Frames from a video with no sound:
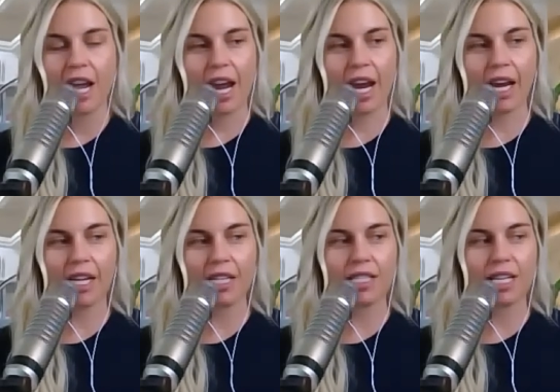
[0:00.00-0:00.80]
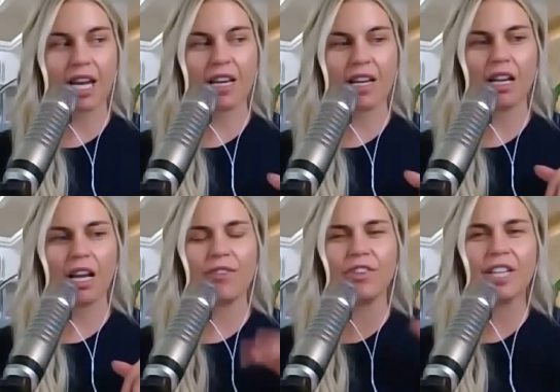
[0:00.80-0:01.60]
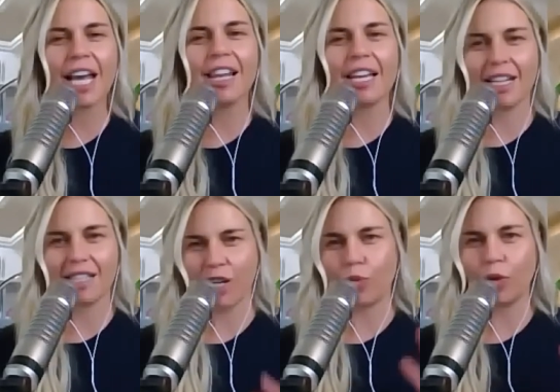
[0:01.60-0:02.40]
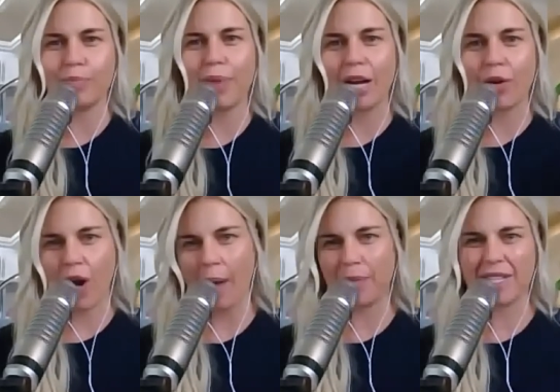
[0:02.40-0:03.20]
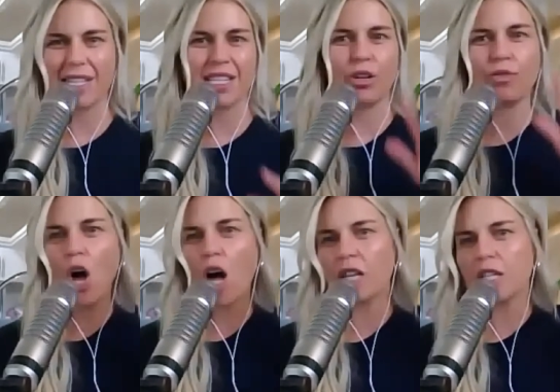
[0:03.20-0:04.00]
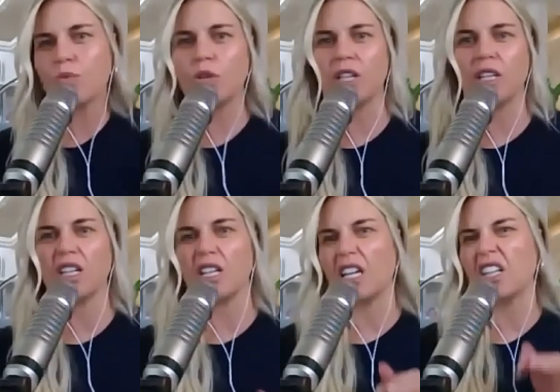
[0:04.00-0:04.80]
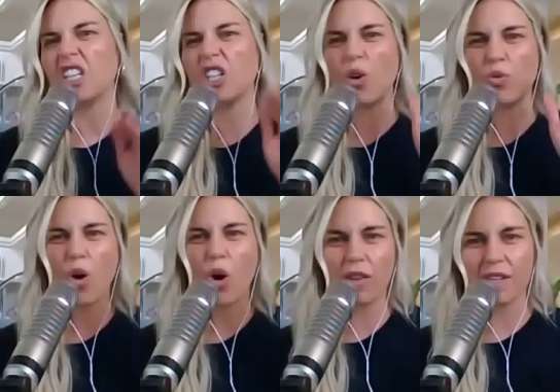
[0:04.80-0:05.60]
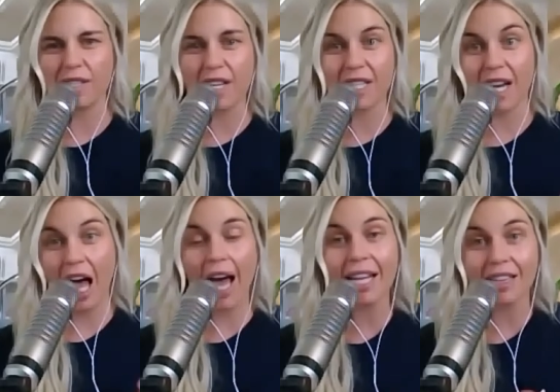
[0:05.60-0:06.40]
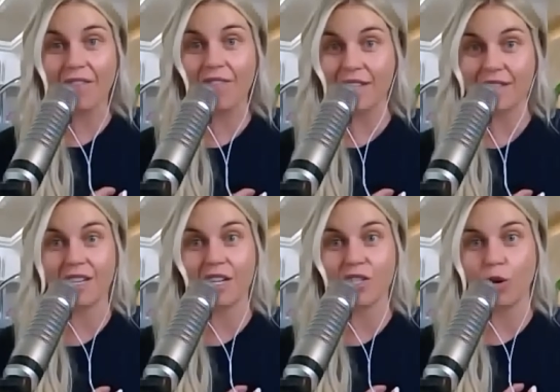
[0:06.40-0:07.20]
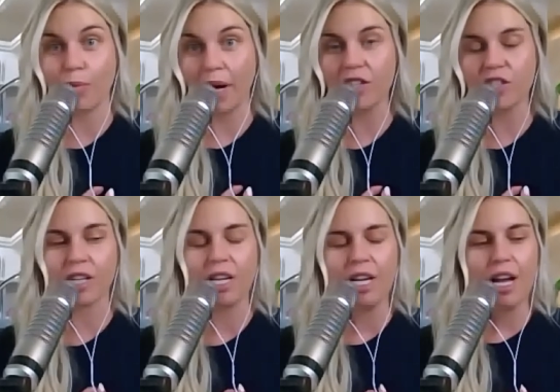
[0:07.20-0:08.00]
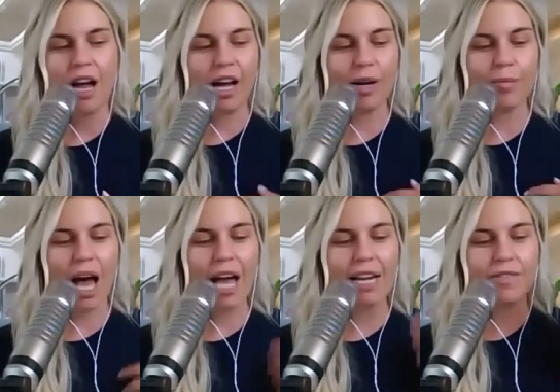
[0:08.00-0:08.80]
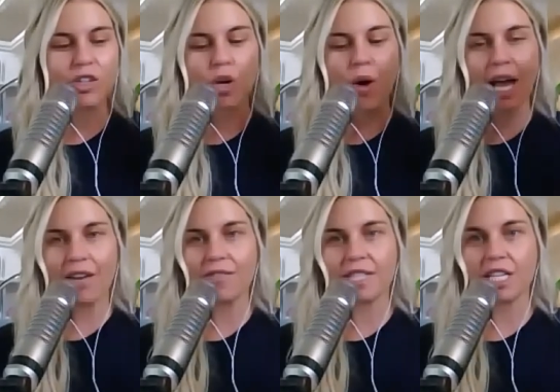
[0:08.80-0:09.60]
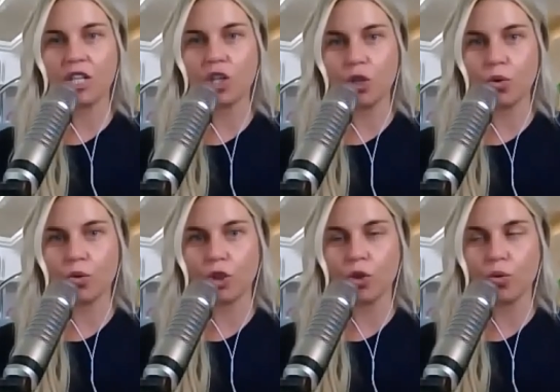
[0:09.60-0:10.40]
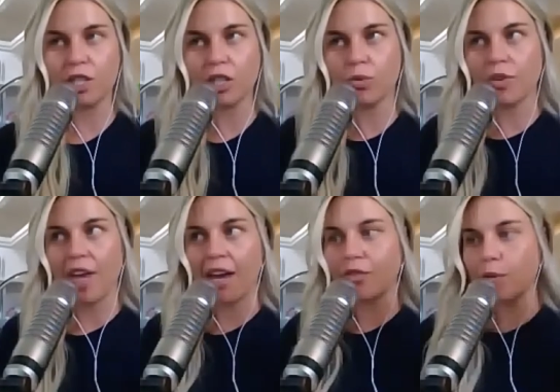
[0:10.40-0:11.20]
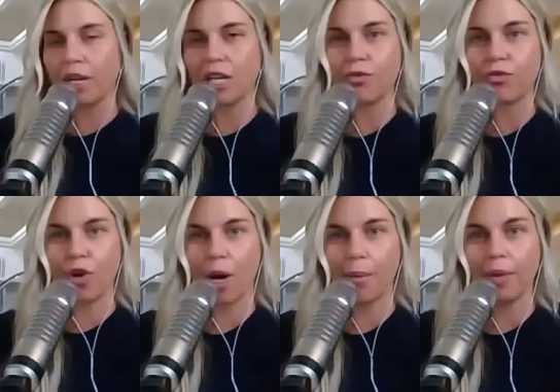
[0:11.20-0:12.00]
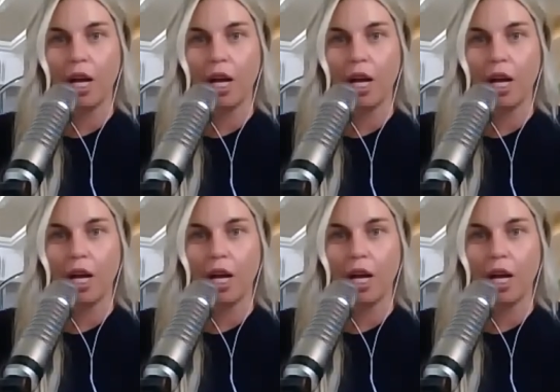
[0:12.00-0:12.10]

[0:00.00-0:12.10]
and and i feel like la gets like a really bad rap it's the center of hollywood and you know all these things and i love this city so much and um, i you know i have seen you you deal with everybody from